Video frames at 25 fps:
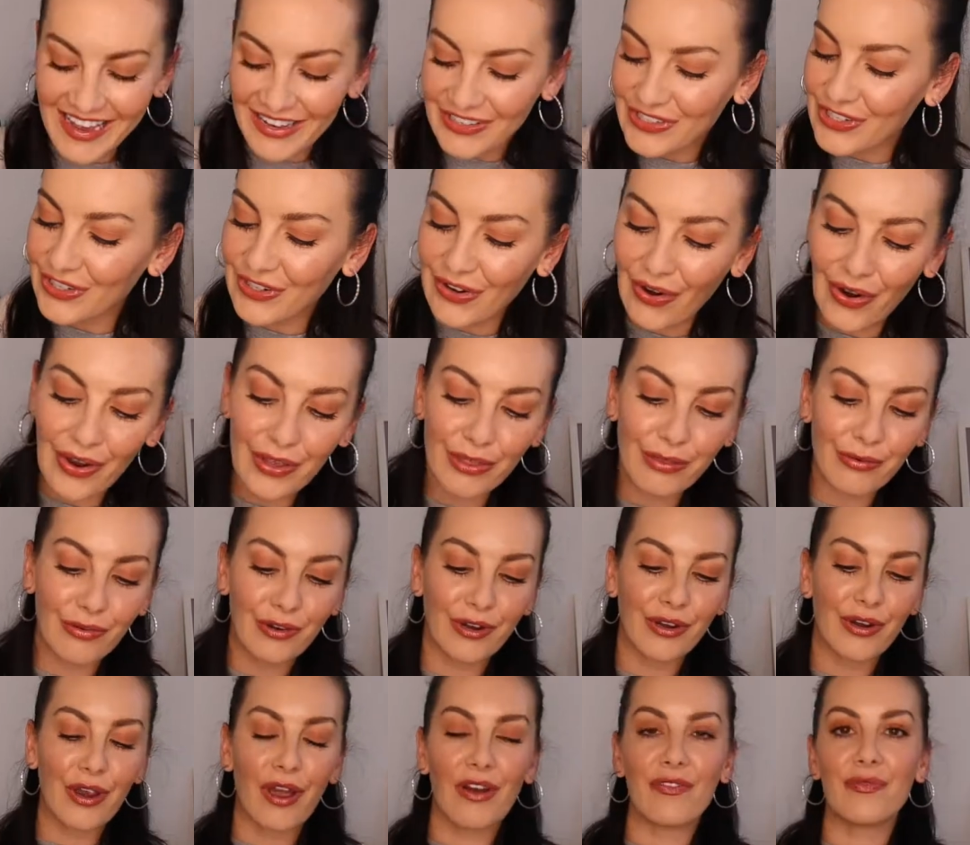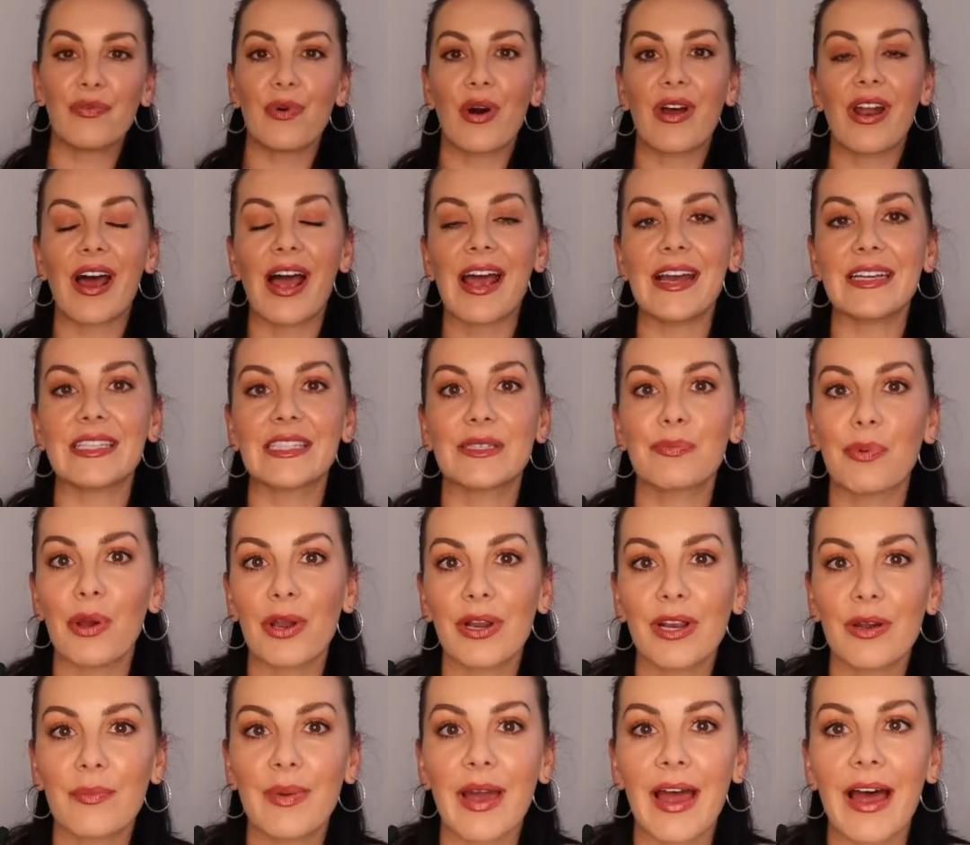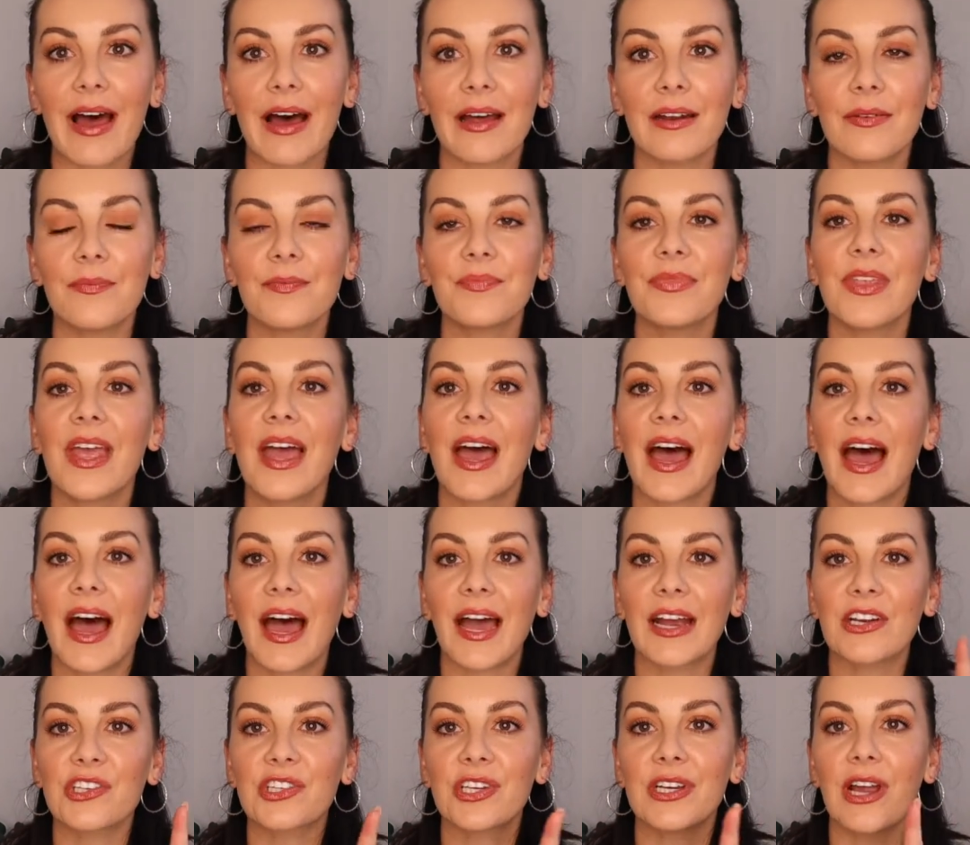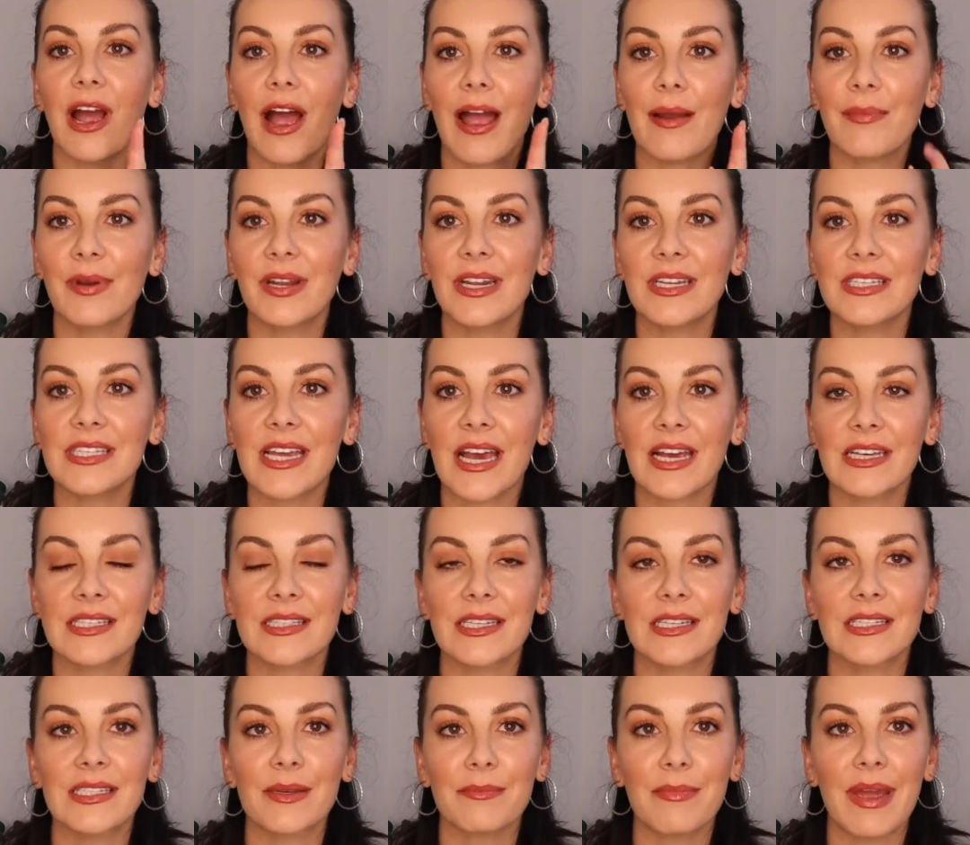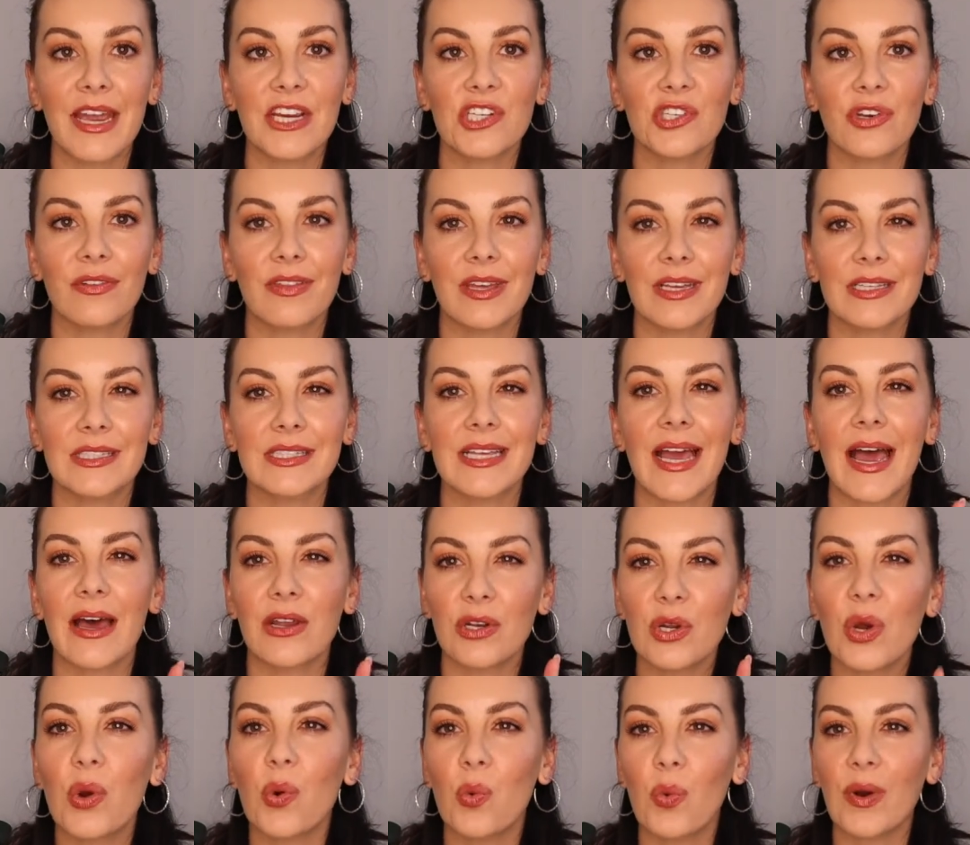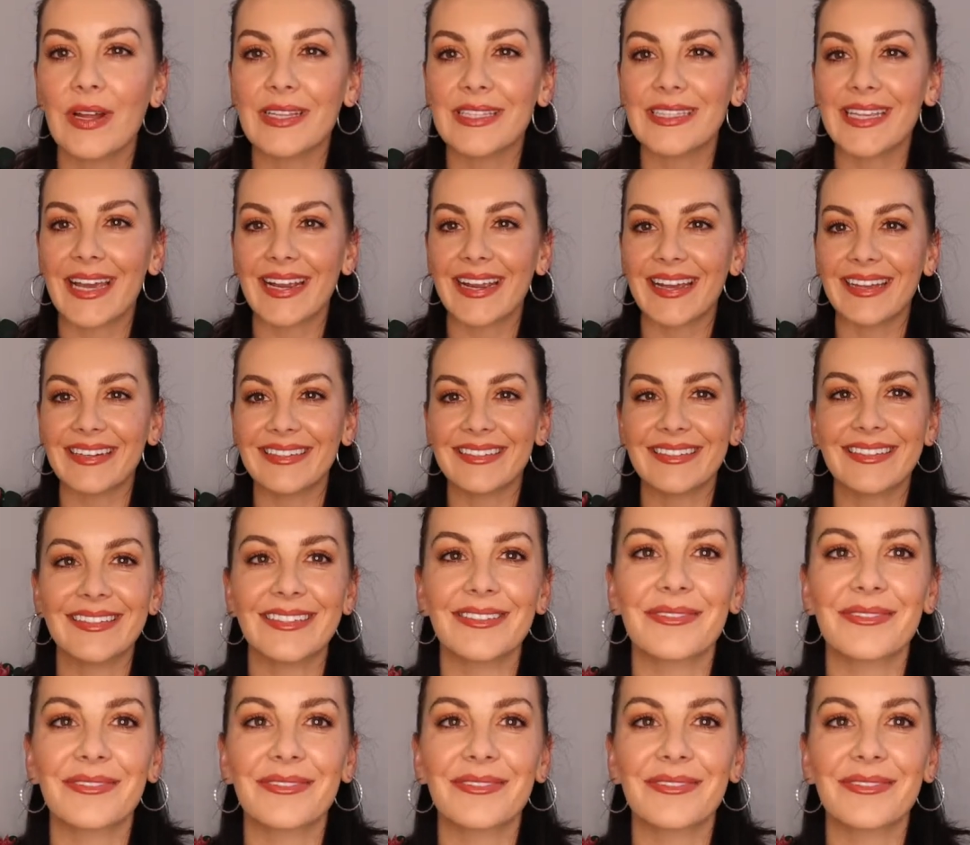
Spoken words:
to go through of what I spoke about. Actually, I'm gonna test this and make sure they're sound. 1 second.